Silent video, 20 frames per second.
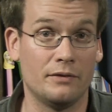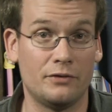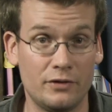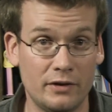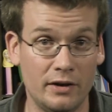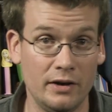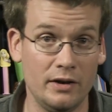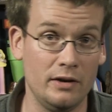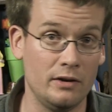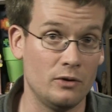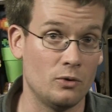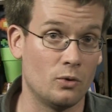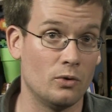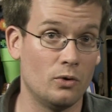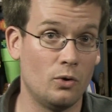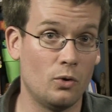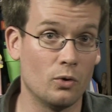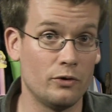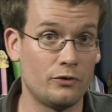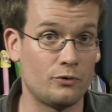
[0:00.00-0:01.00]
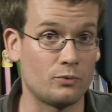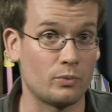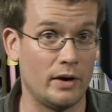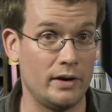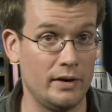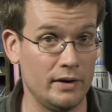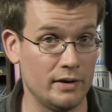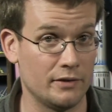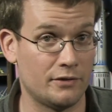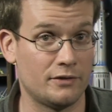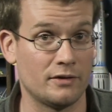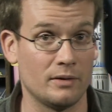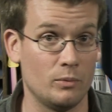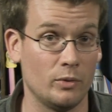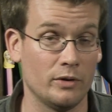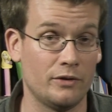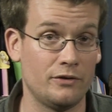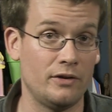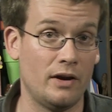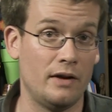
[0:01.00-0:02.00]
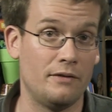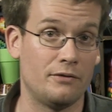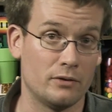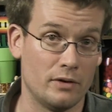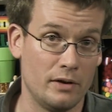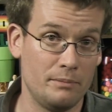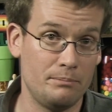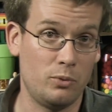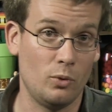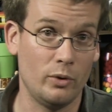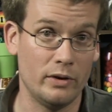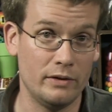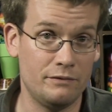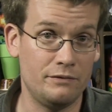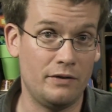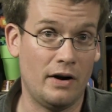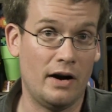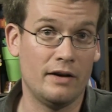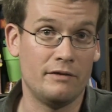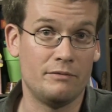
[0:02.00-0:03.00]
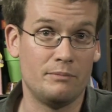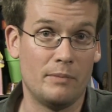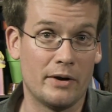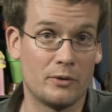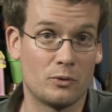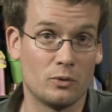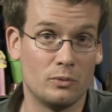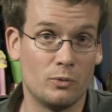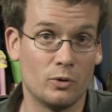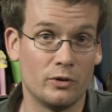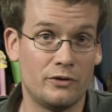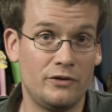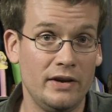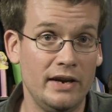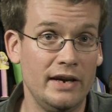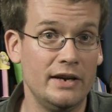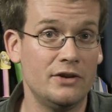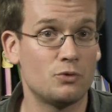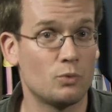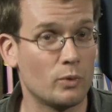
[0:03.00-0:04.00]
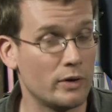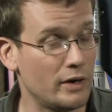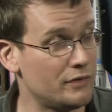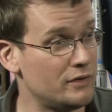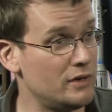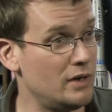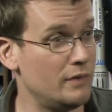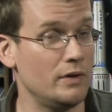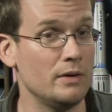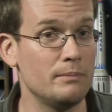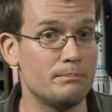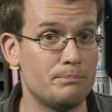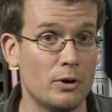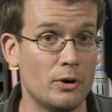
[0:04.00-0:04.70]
of skiing or horse riding is somewhat safer at 0.5 micromorts each, whereas giving